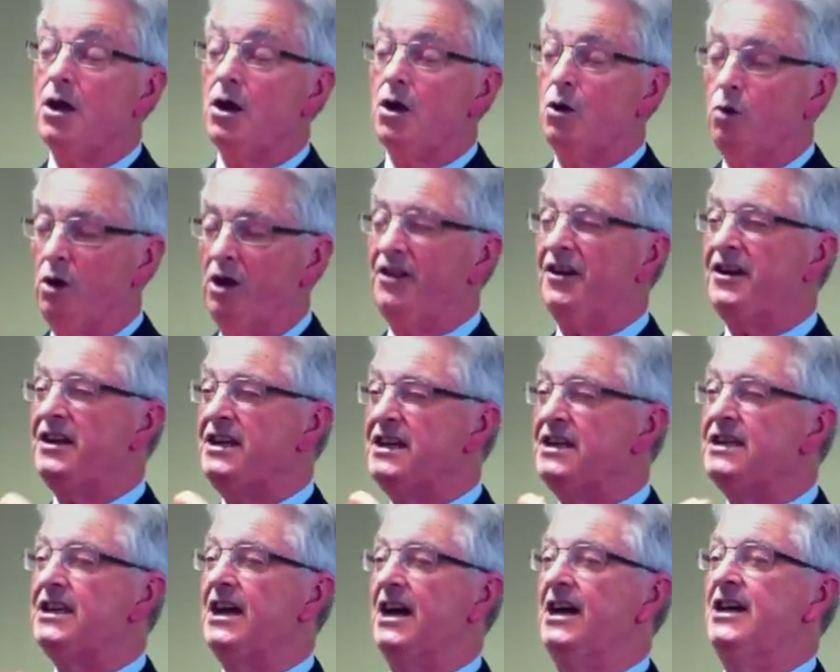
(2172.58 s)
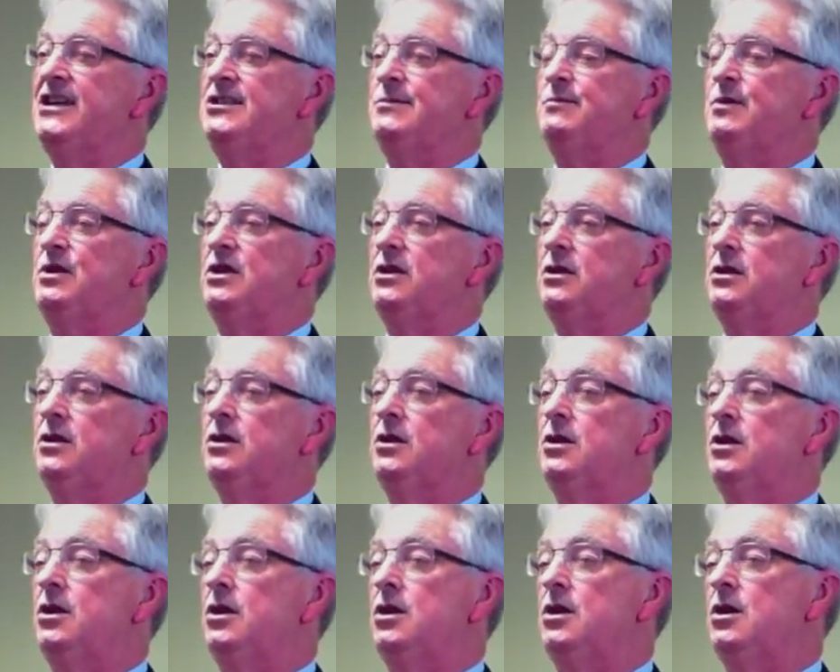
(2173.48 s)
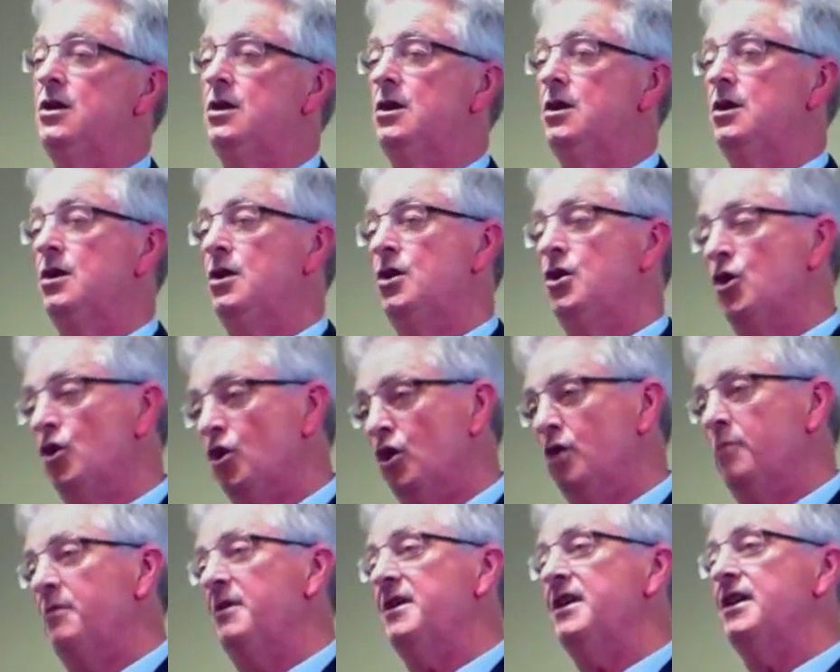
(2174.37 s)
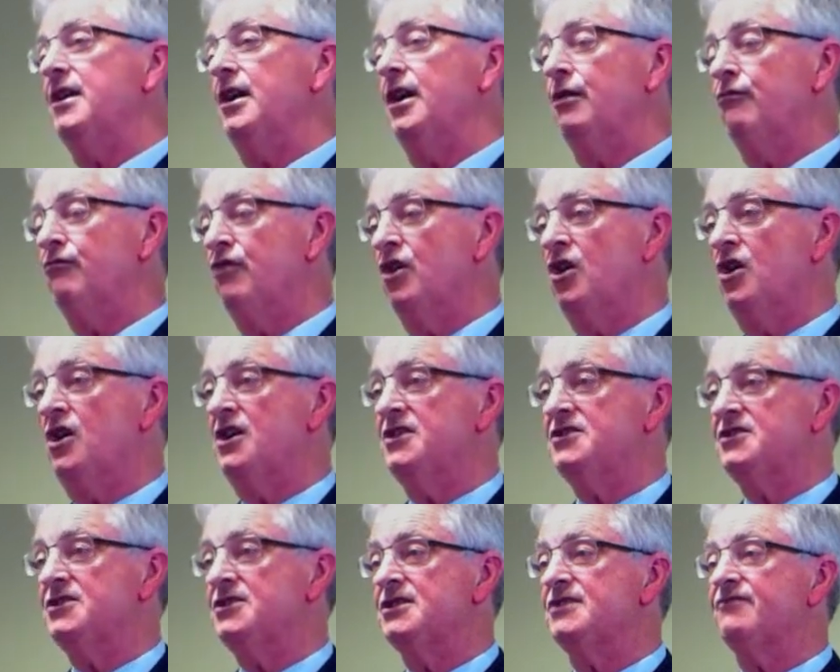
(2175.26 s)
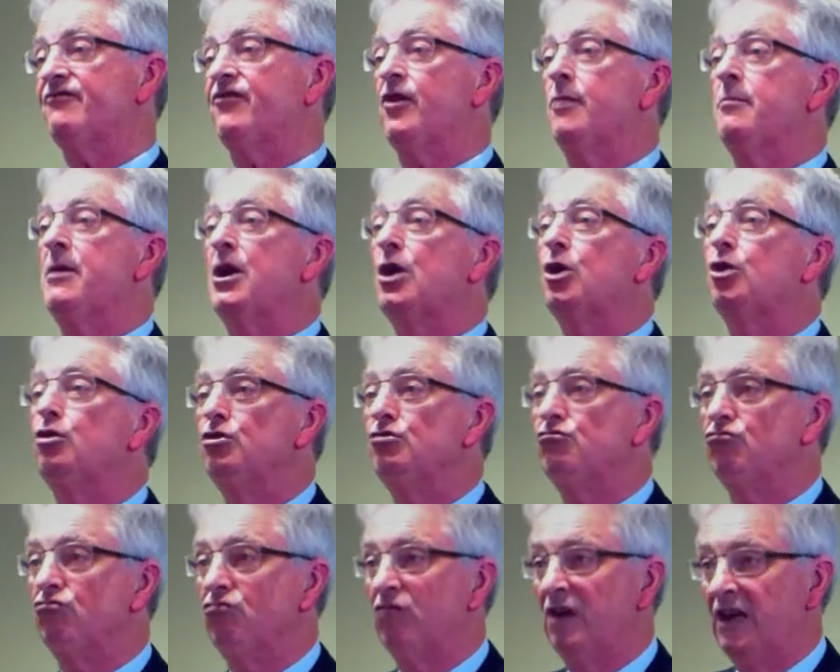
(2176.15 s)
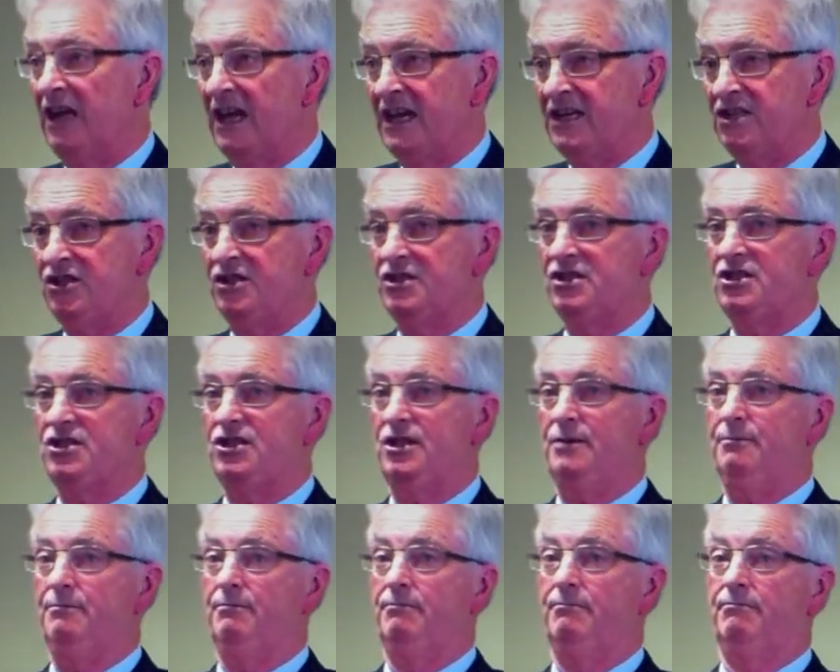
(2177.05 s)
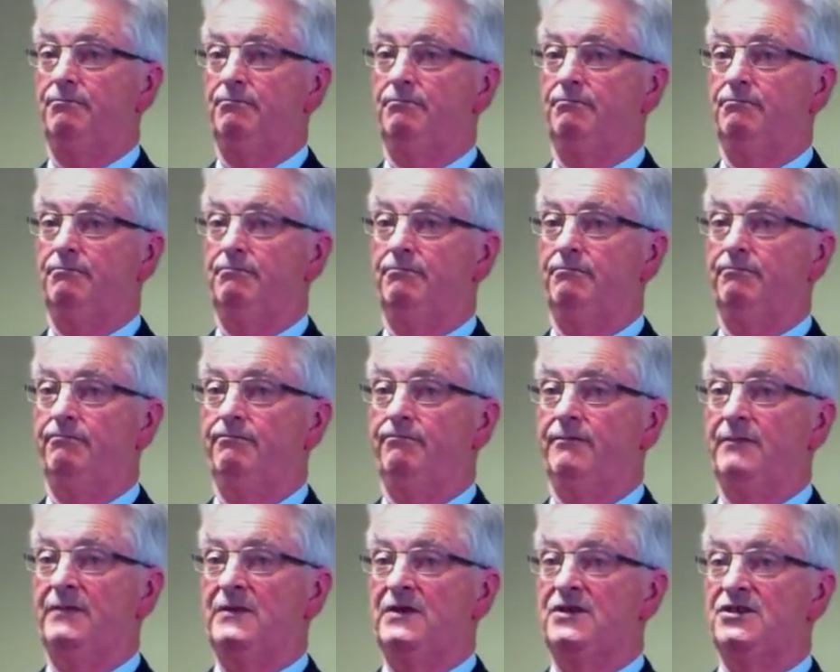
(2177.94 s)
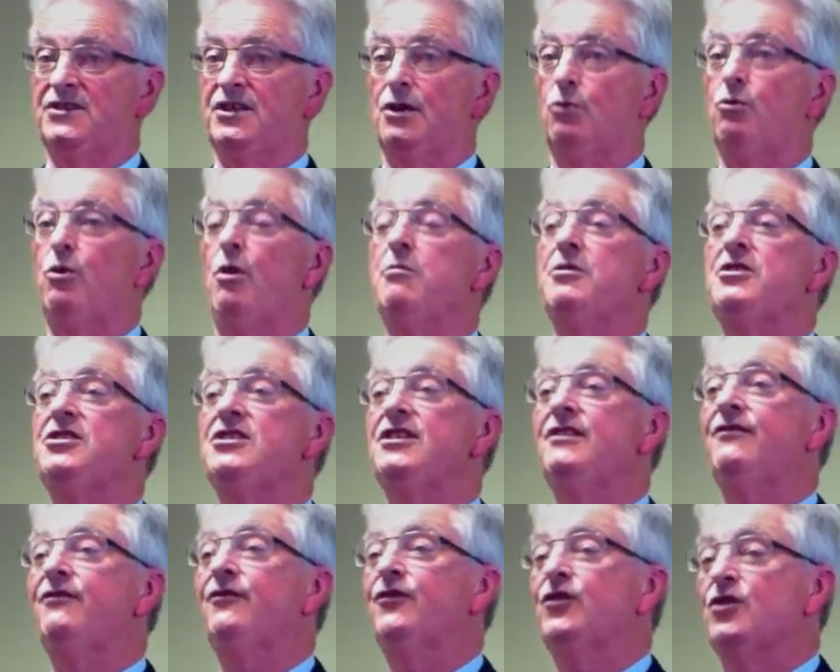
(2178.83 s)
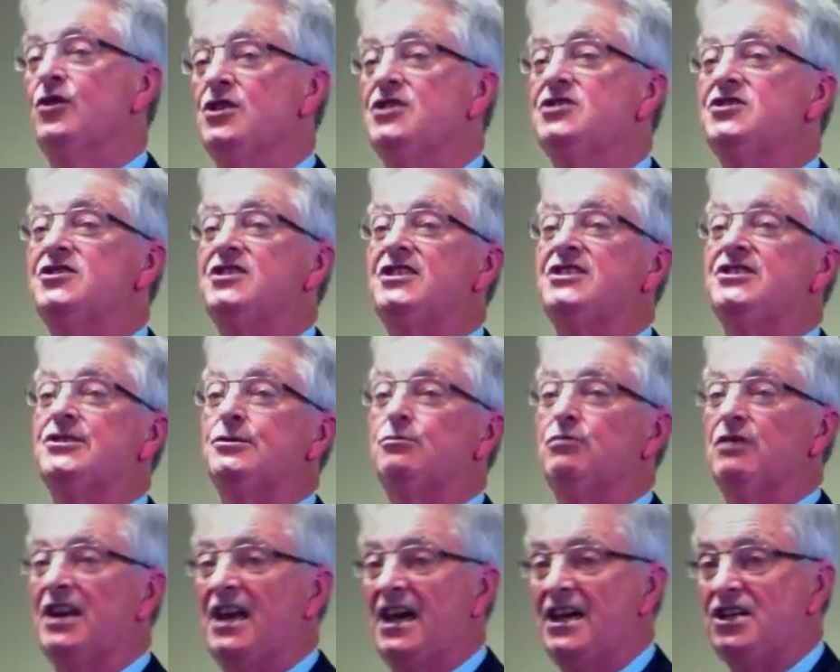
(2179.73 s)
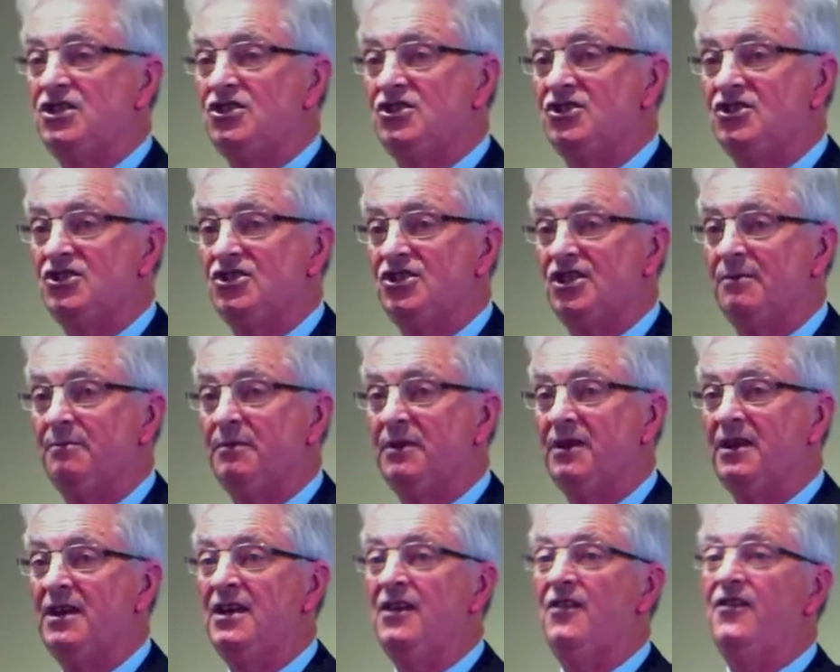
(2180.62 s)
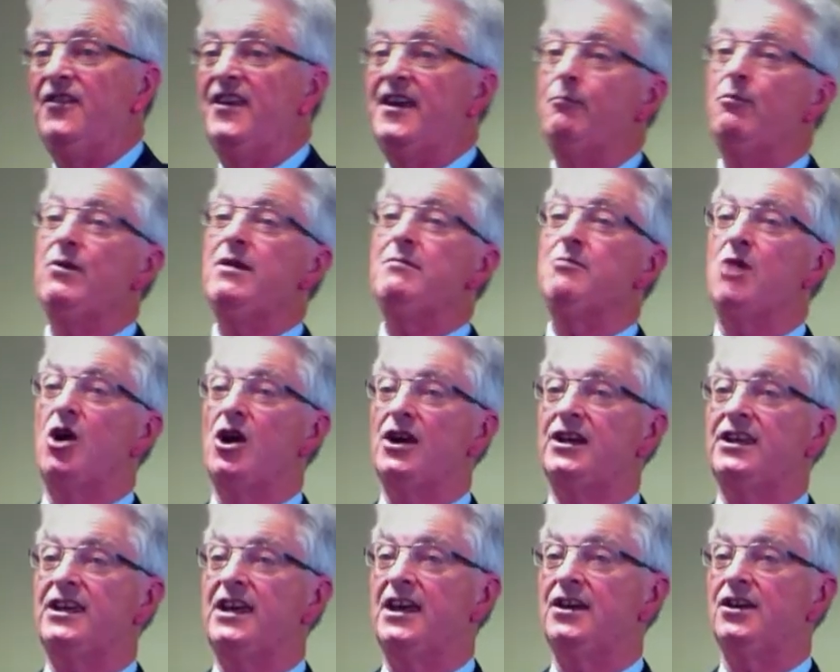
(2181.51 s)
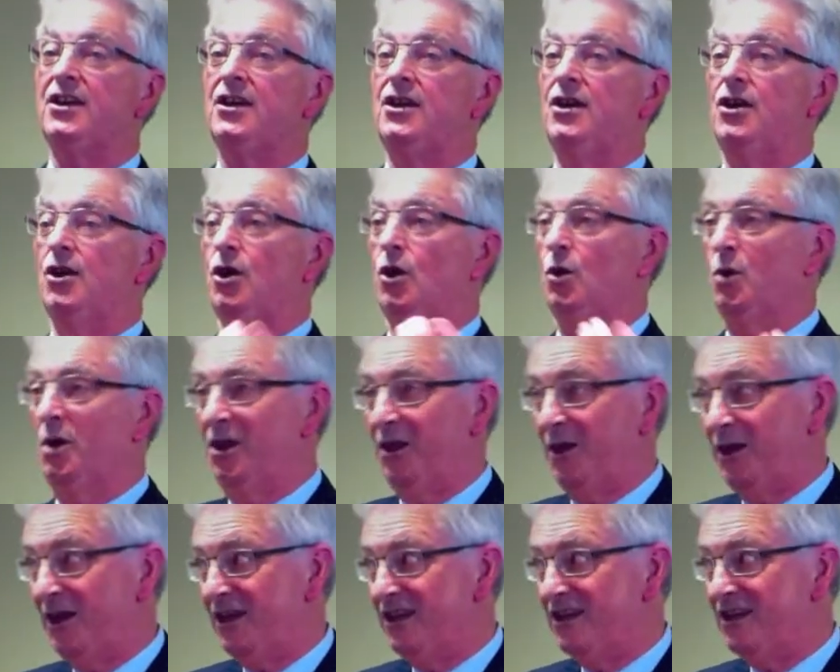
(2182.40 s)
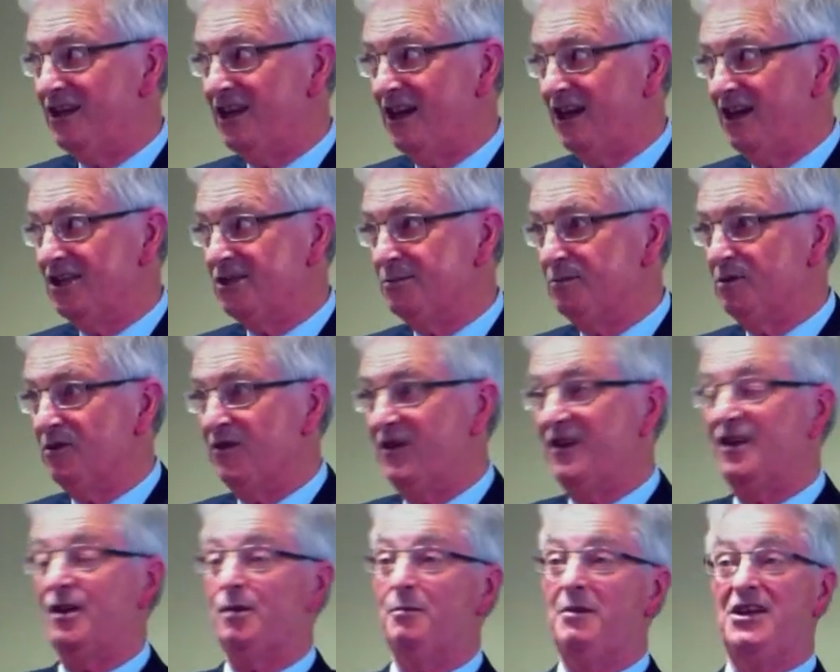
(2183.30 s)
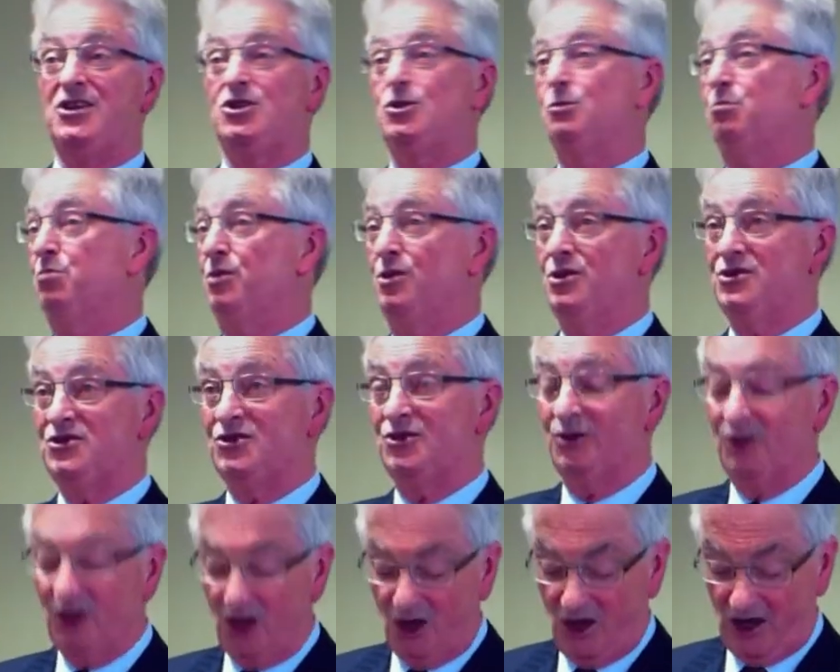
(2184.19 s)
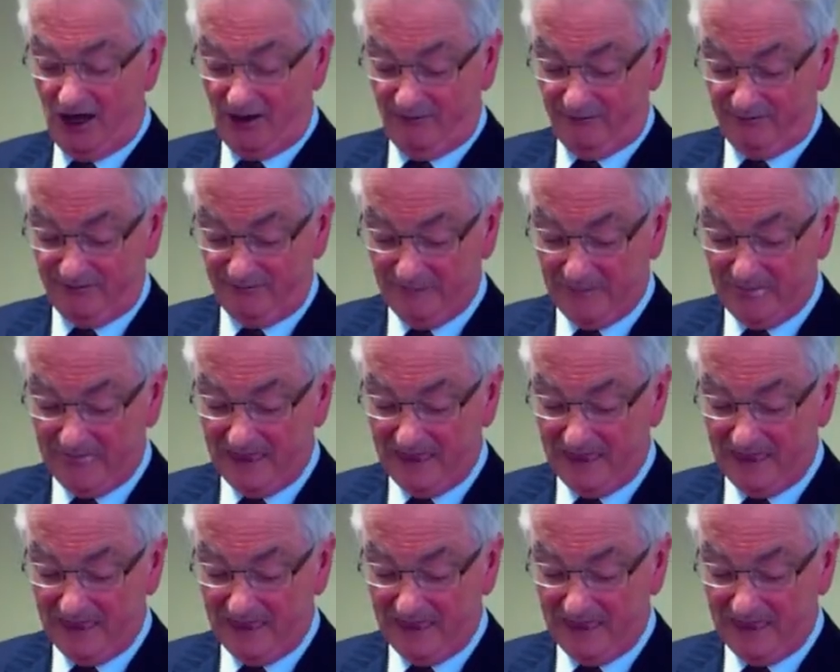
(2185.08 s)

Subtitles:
Quality engagement normally arises from a good relationship. So what we need first is a relationship, then we might get quality engagement. Think about your personal life.